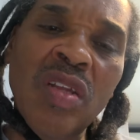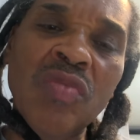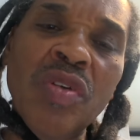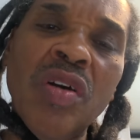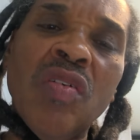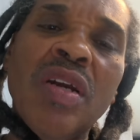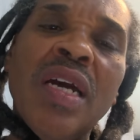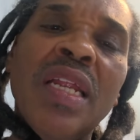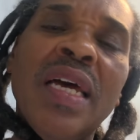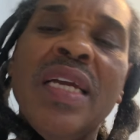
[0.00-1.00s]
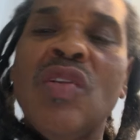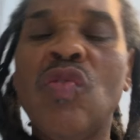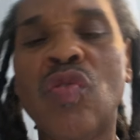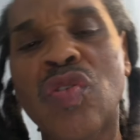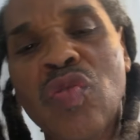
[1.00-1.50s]
that we all kind of like knew
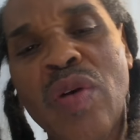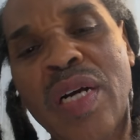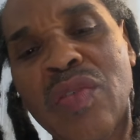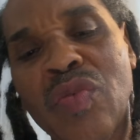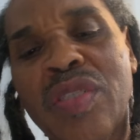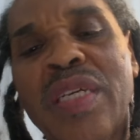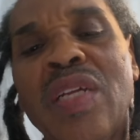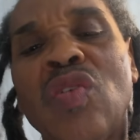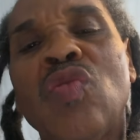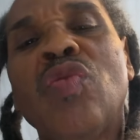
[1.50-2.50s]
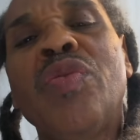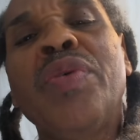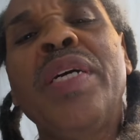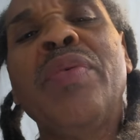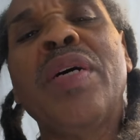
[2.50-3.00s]
who the swans was, they knew who
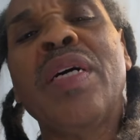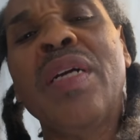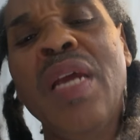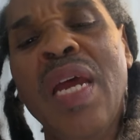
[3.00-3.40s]
we were,